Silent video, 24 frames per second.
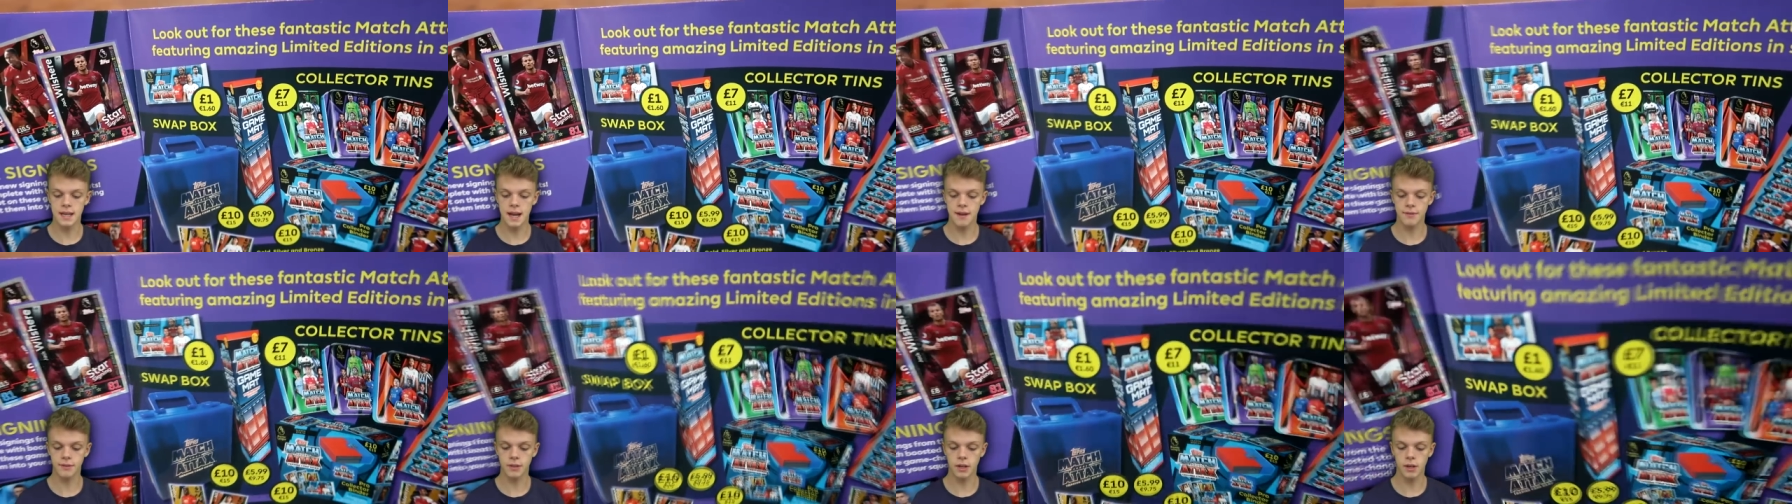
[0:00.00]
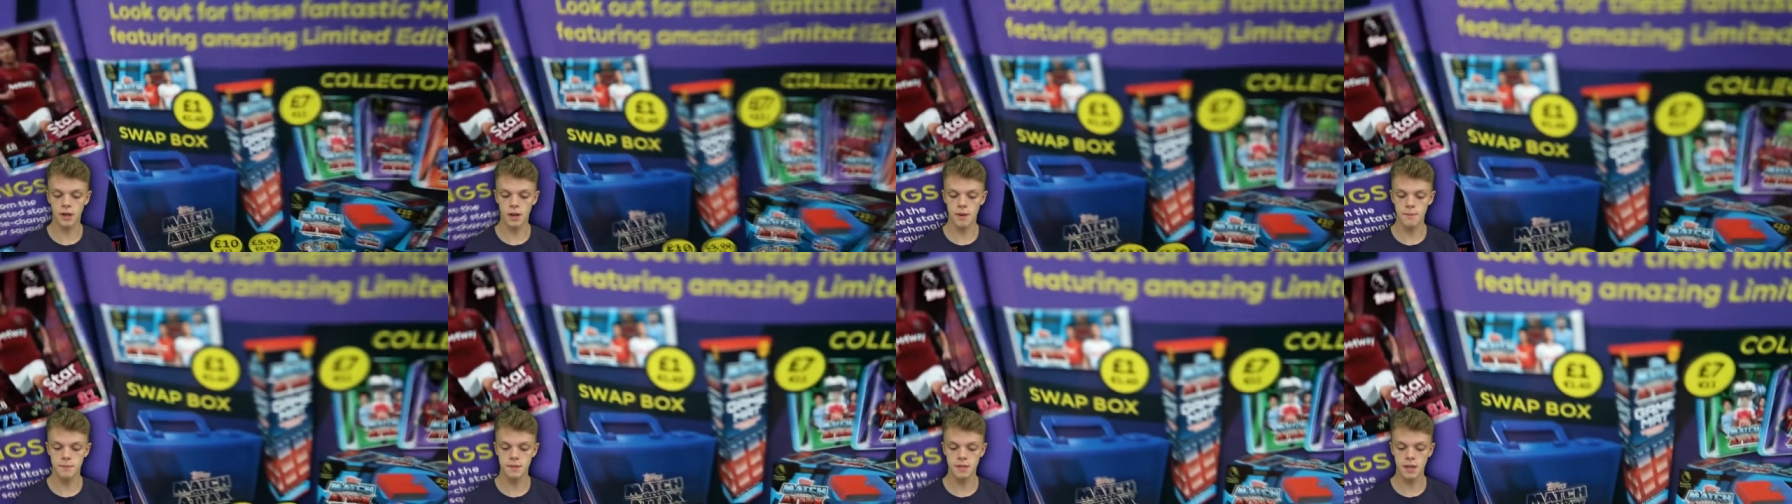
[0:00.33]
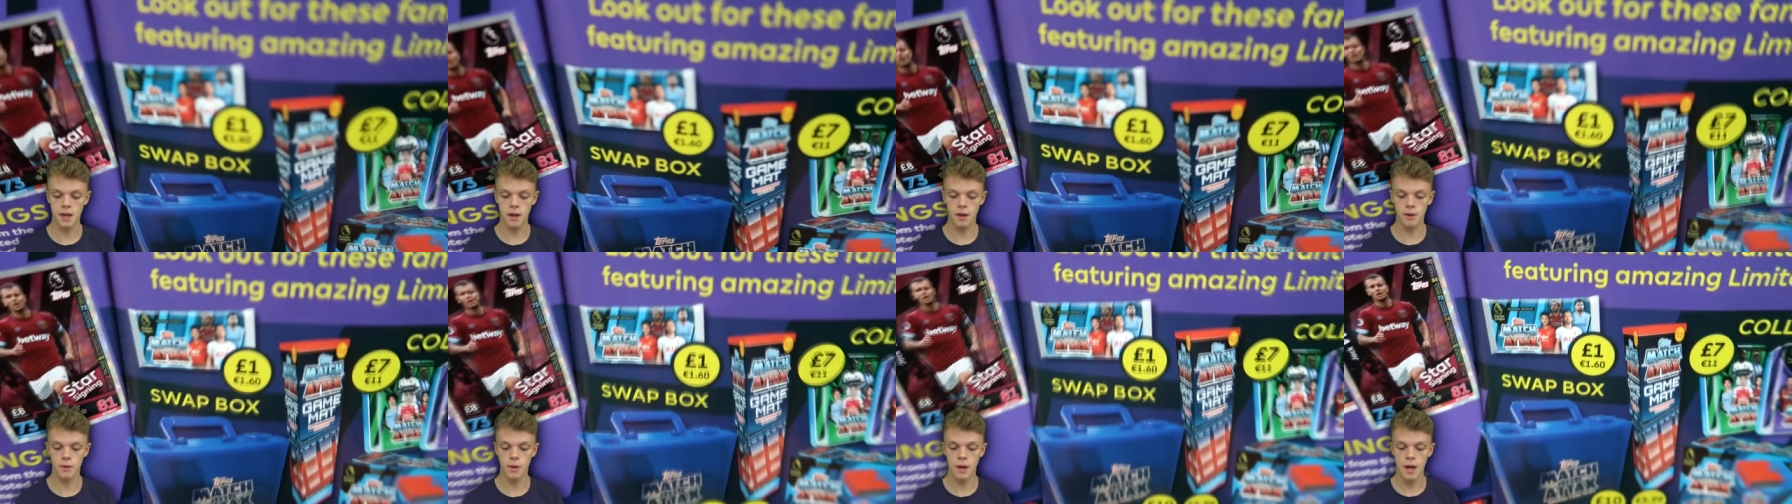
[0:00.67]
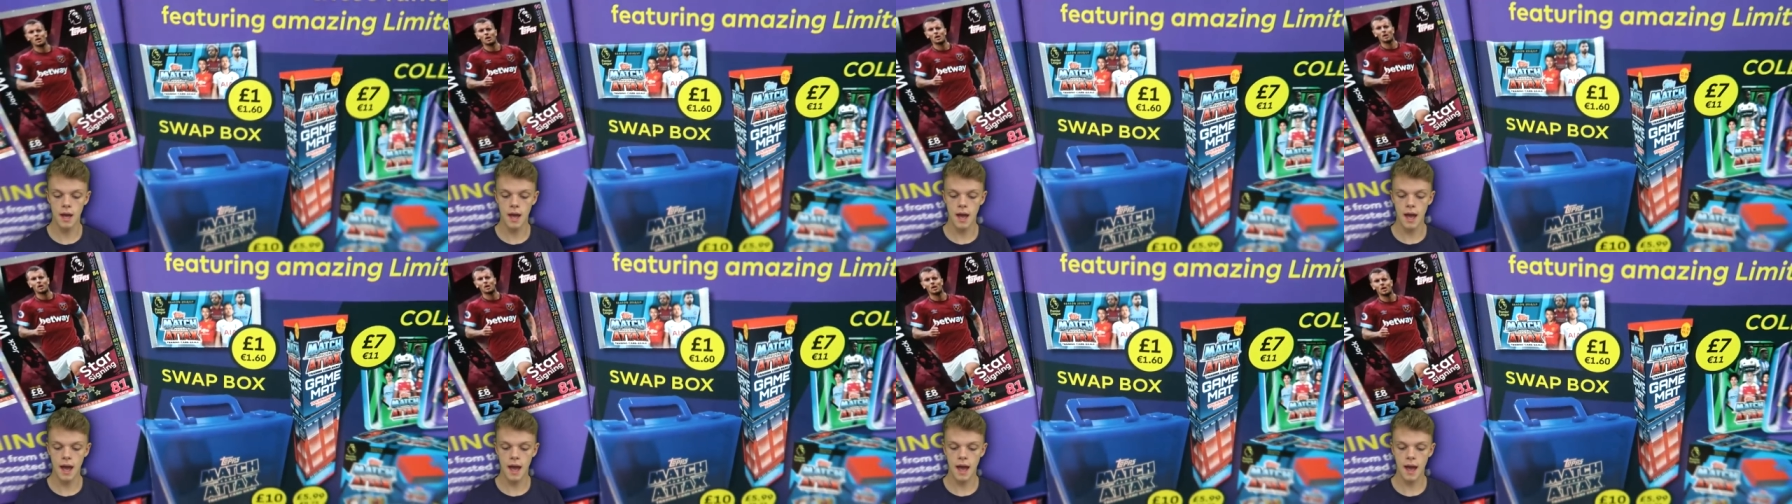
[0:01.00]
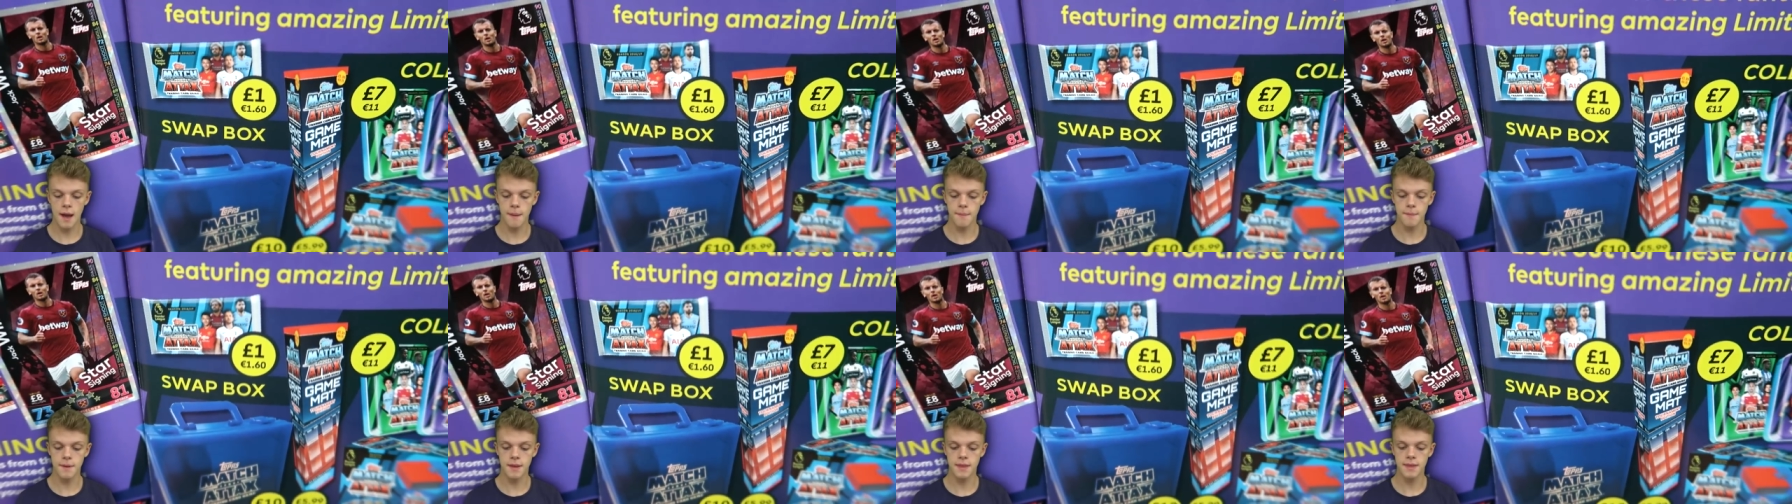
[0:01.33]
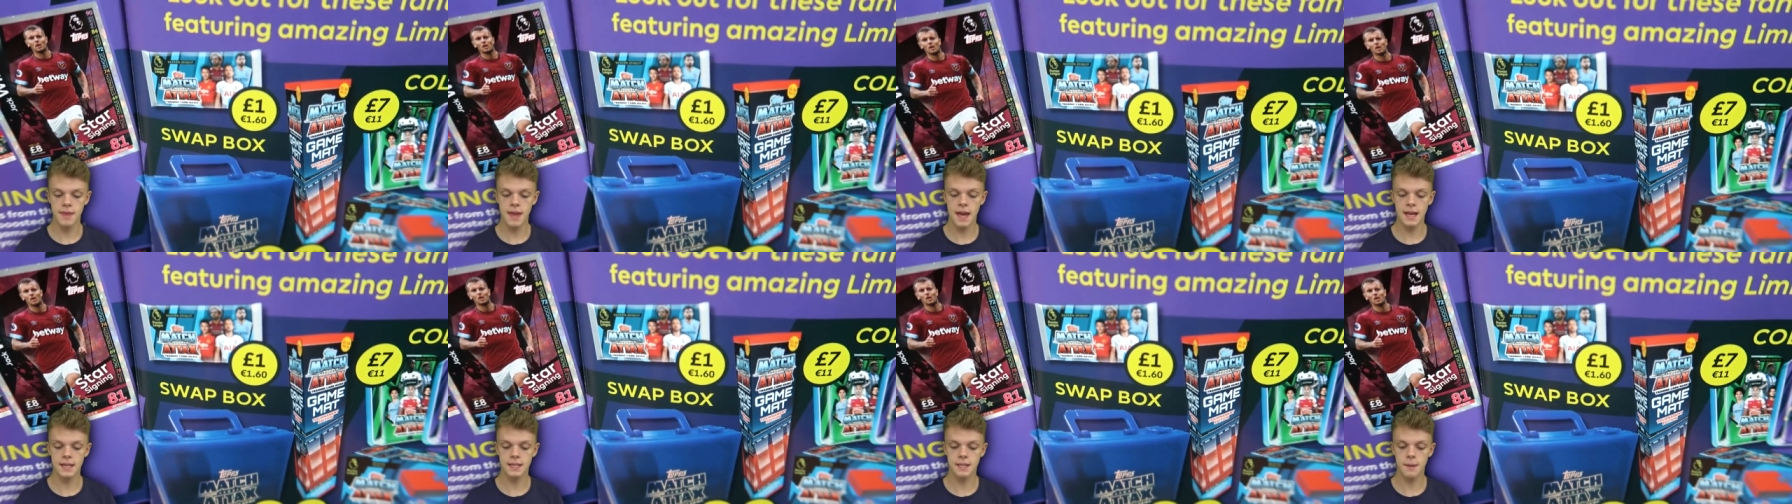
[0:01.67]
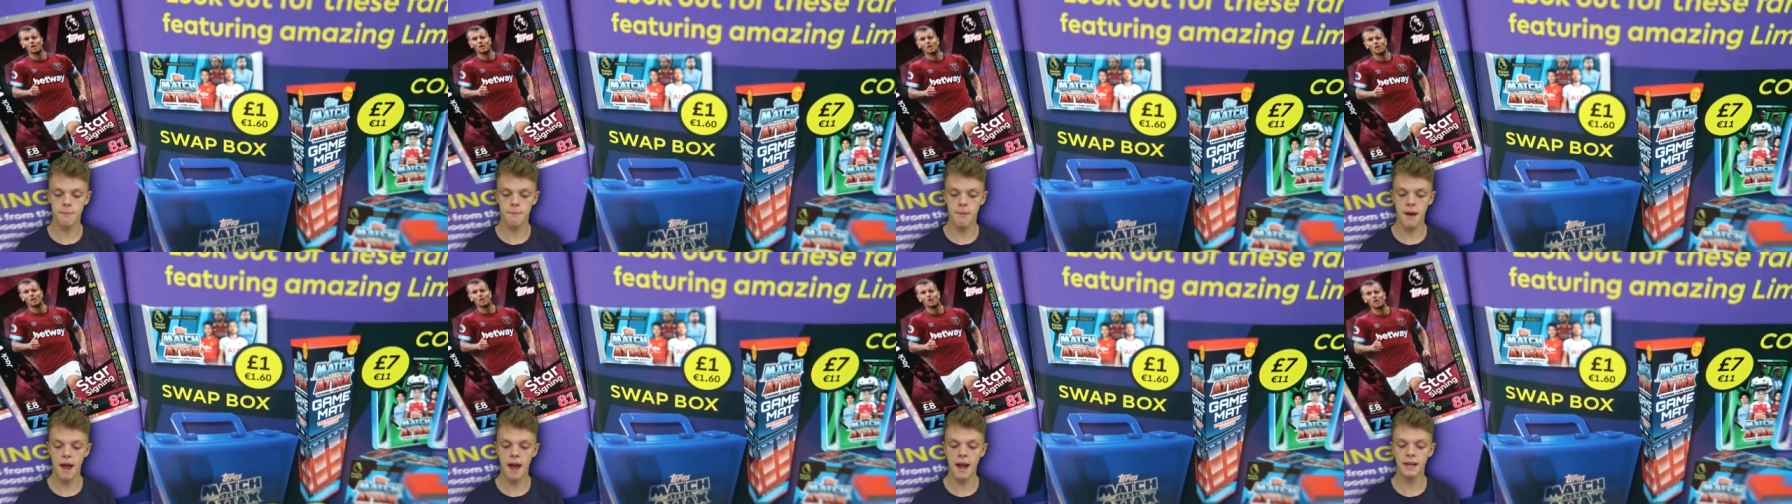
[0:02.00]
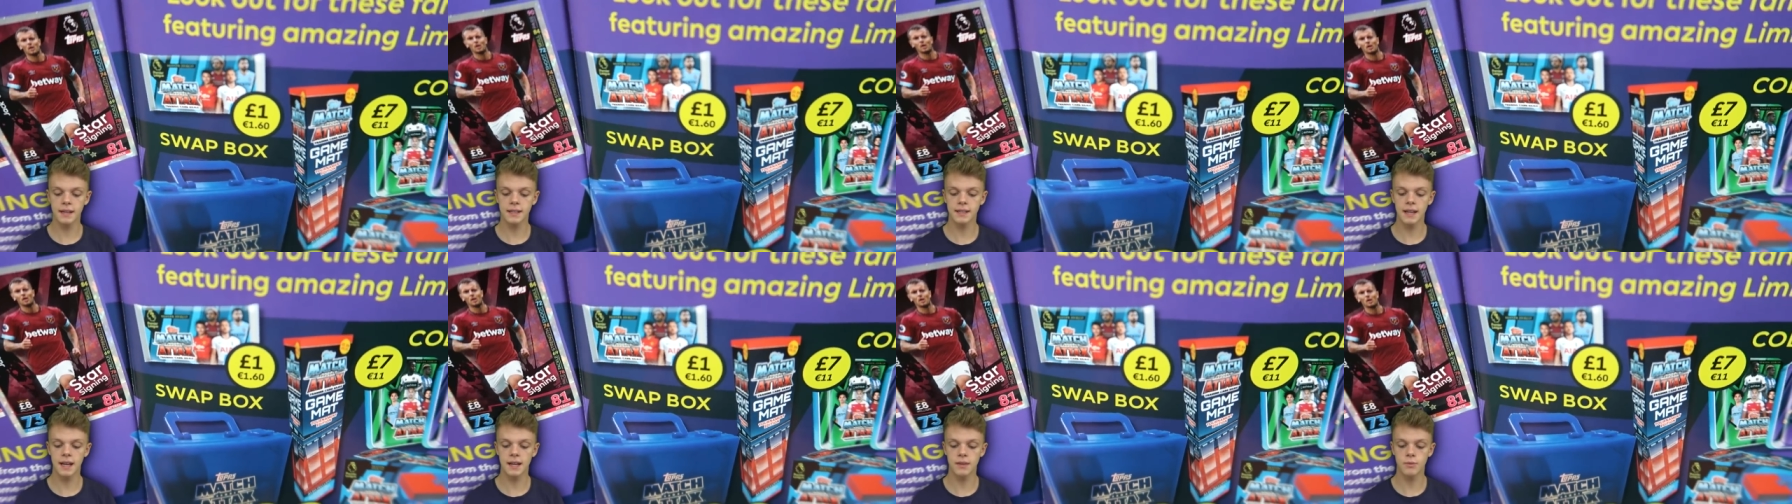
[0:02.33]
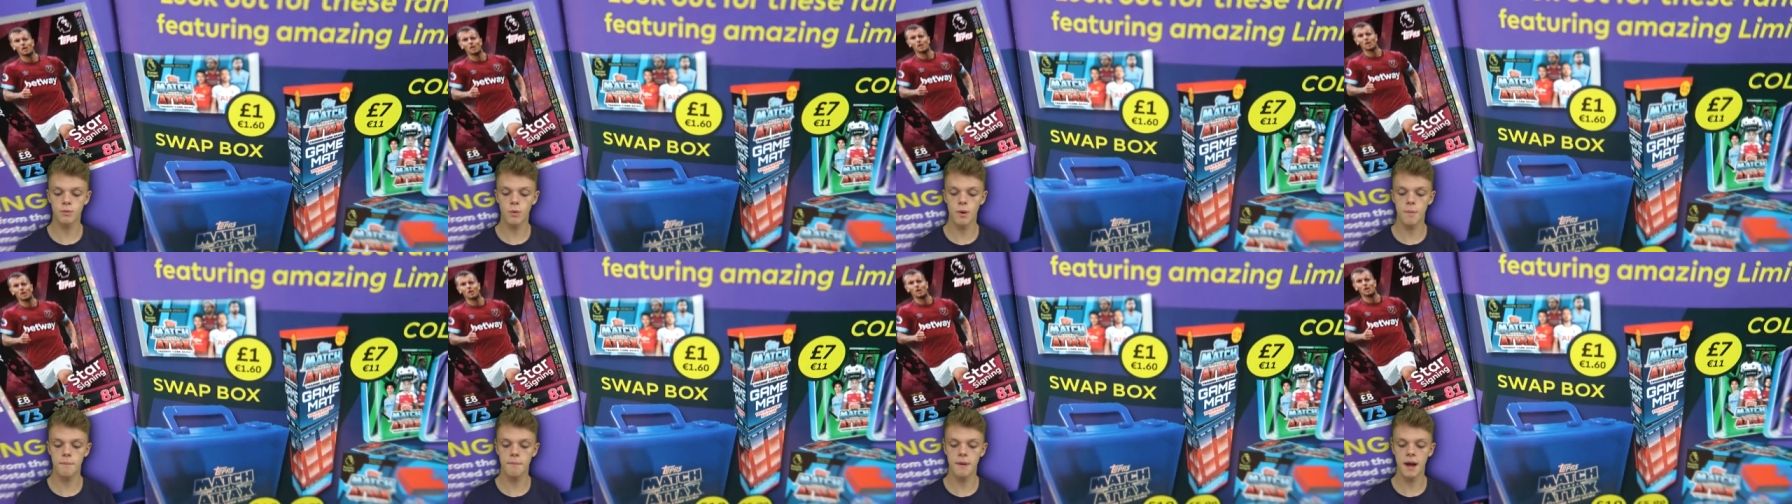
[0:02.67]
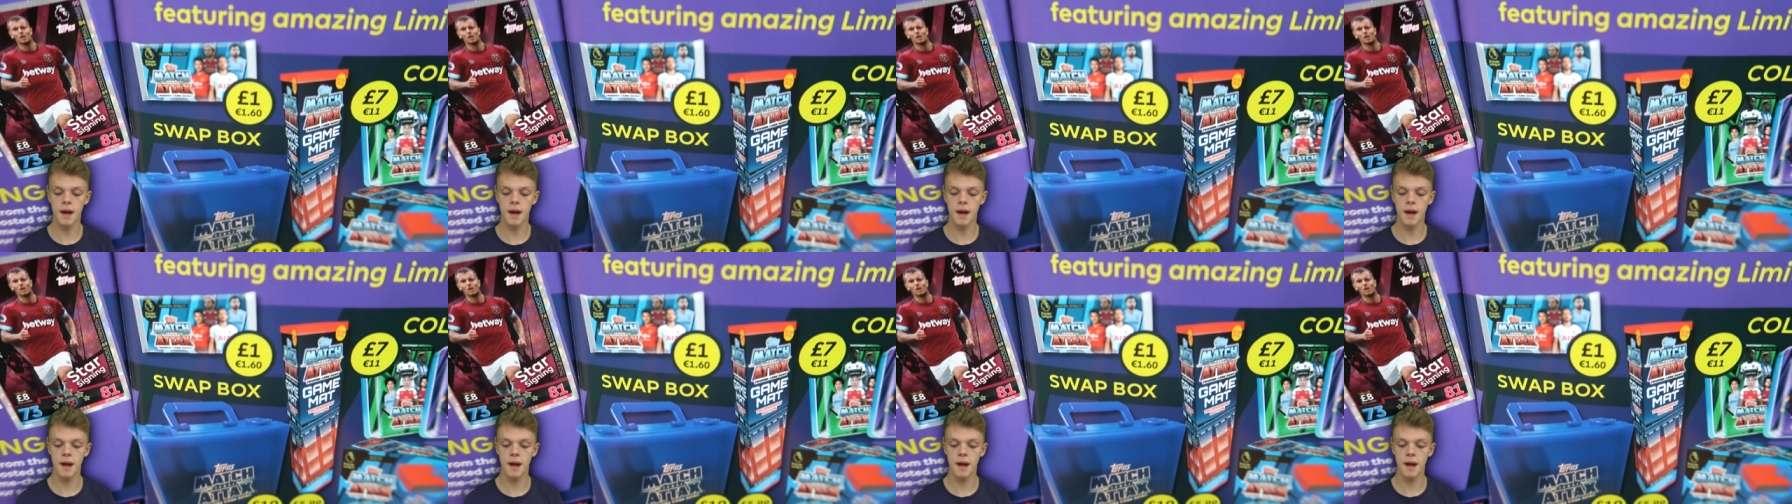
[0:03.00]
have gone up. So um, there's the pack, that is £1 or